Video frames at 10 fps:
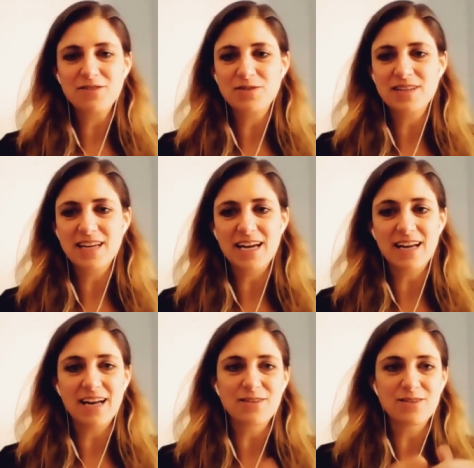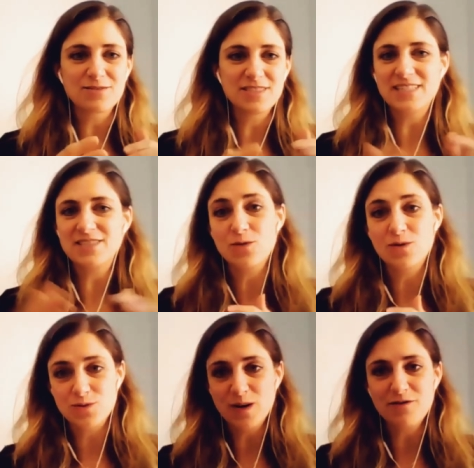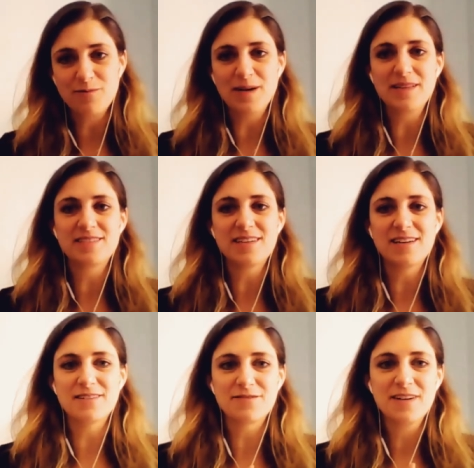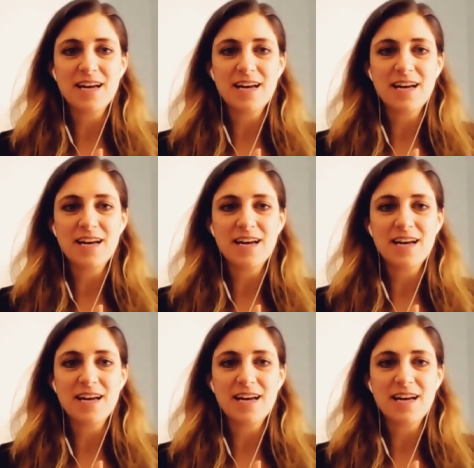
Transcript: you can get either 6 or 12 months of